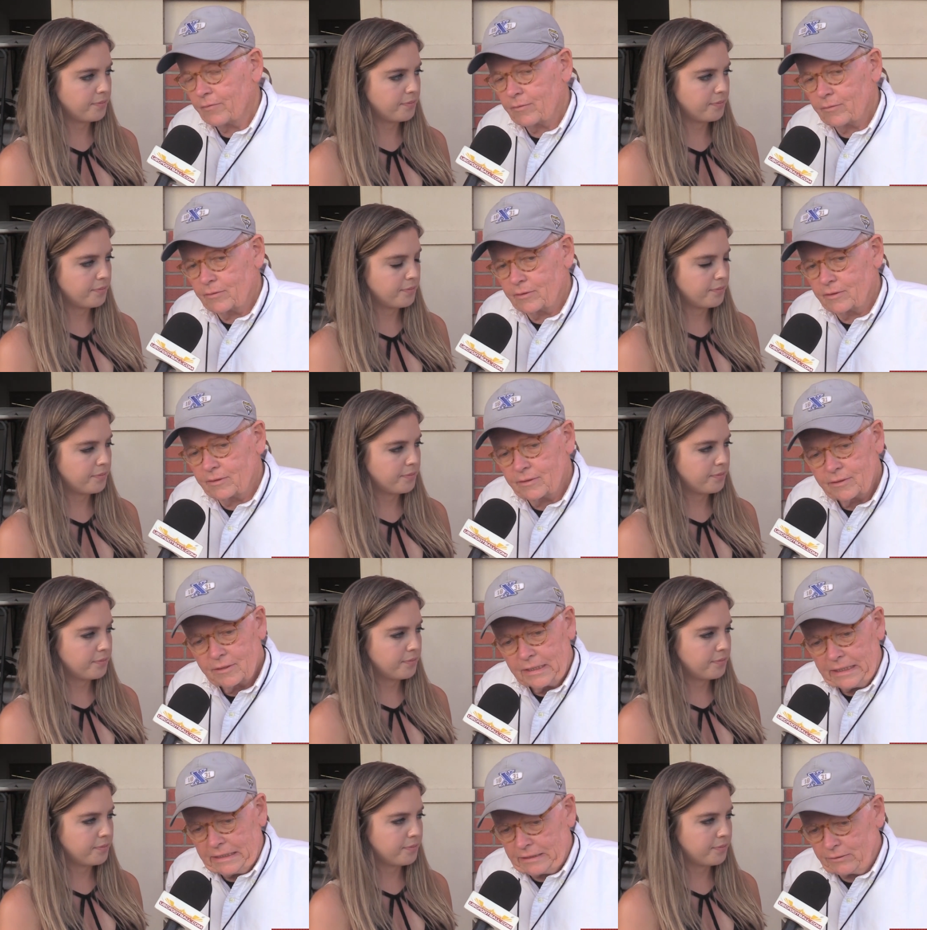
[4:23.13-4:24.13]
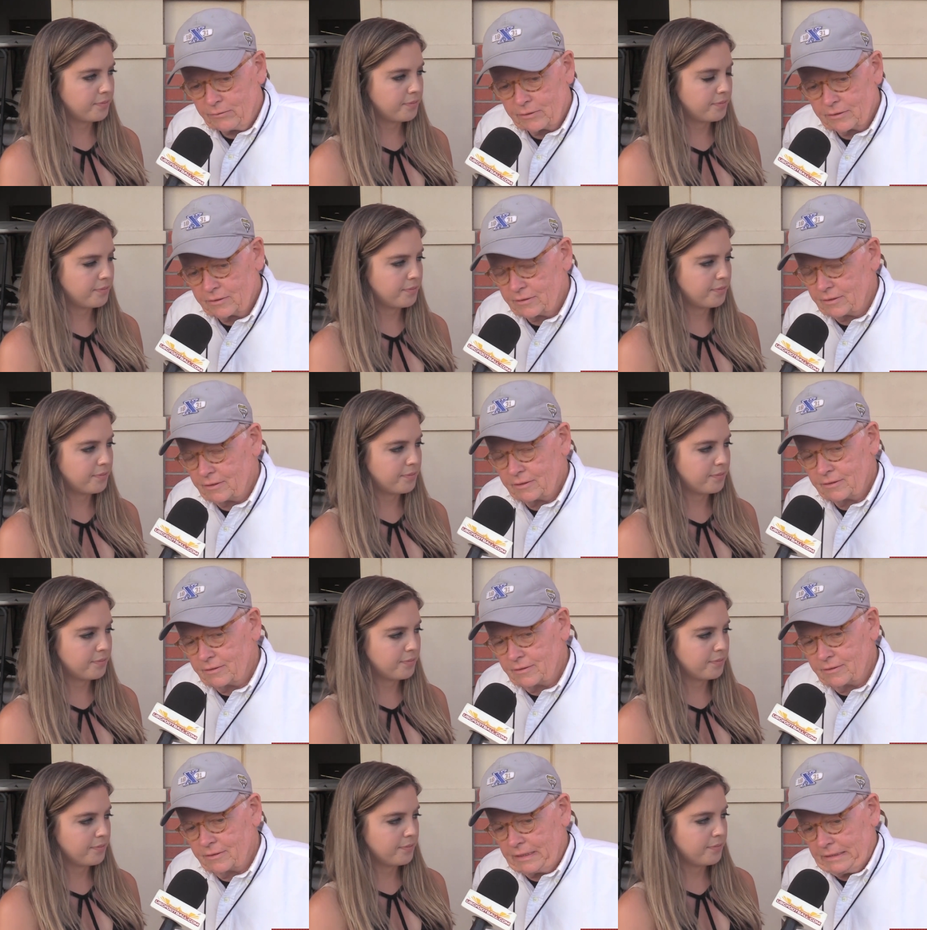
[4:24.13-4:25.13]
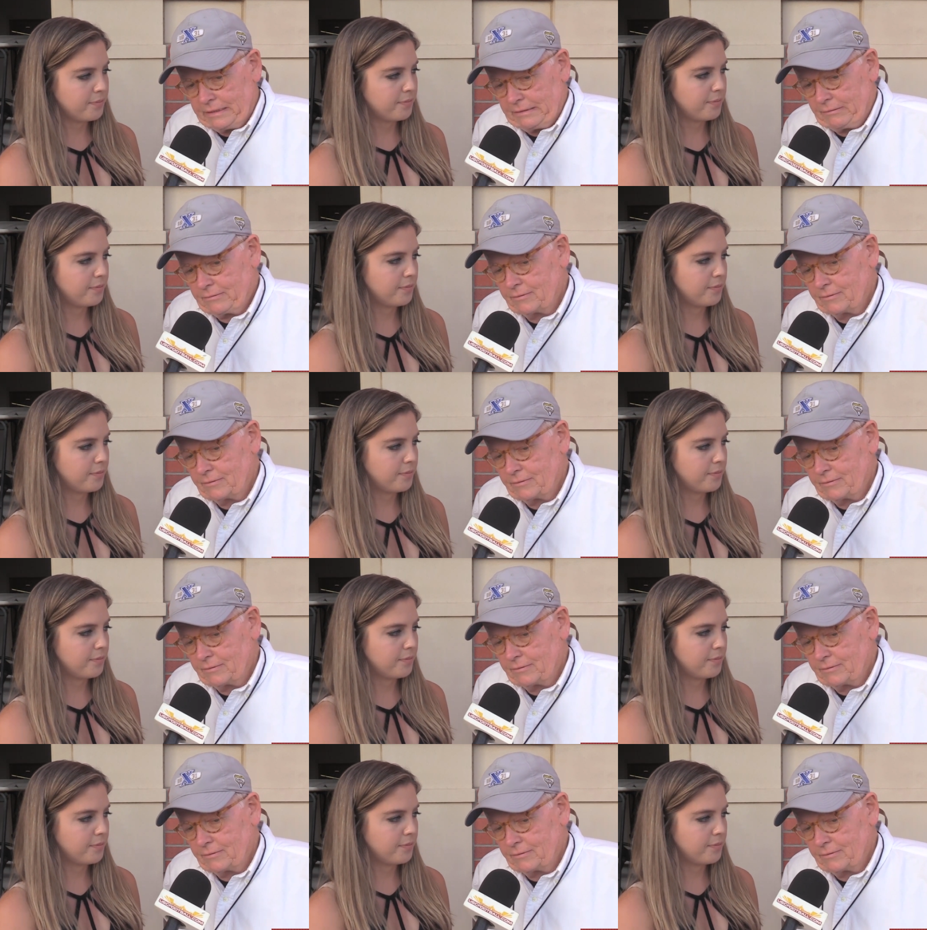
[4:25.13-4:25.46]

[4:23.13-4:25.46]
Speaker 1: We're doing it. You know,